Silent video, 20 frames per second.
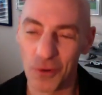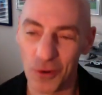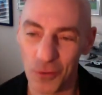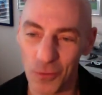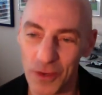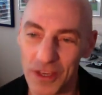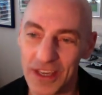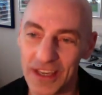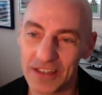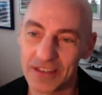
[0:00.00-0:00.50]
When
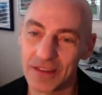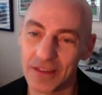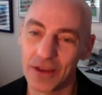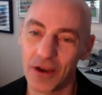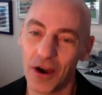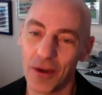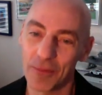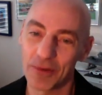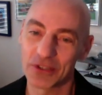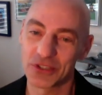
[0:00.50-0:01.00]
we get the
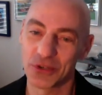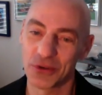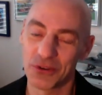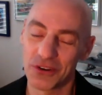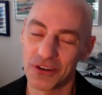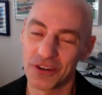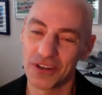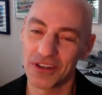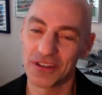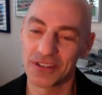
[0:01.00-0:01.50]

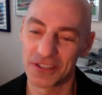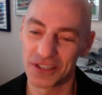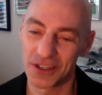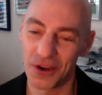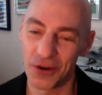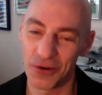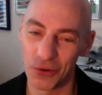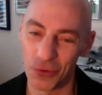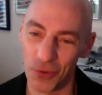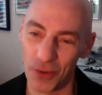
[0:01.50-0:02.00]
opportunity to
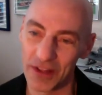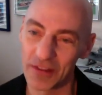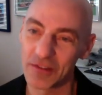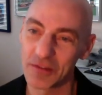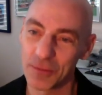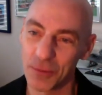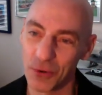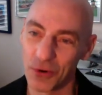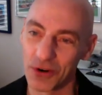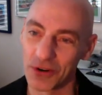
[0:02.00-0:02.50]
go to
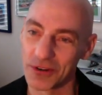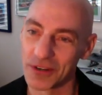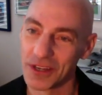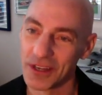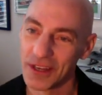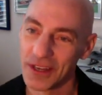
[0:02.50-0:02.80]
Rennsport,